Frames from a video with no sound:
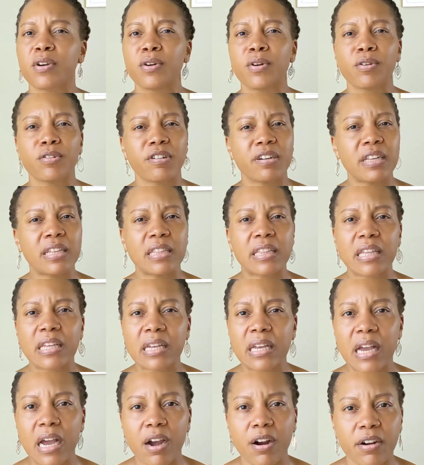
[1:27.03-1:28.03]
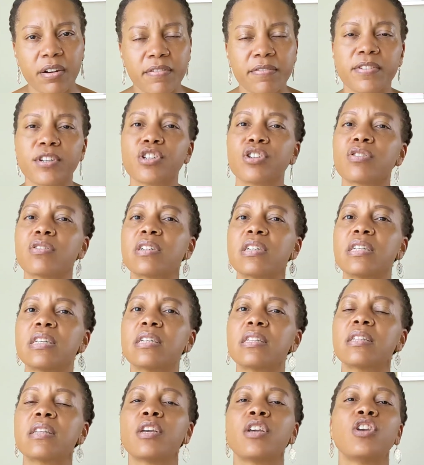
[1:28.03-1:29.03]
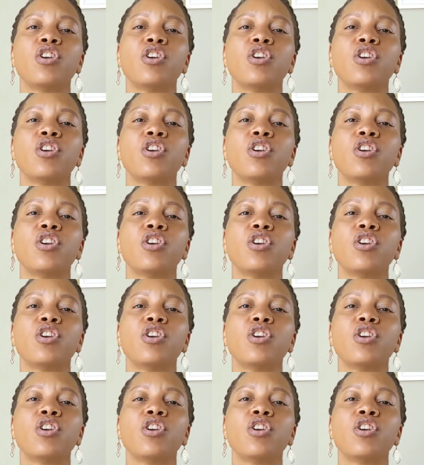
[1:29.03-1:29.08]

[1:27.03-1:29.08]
or anything artificial in it,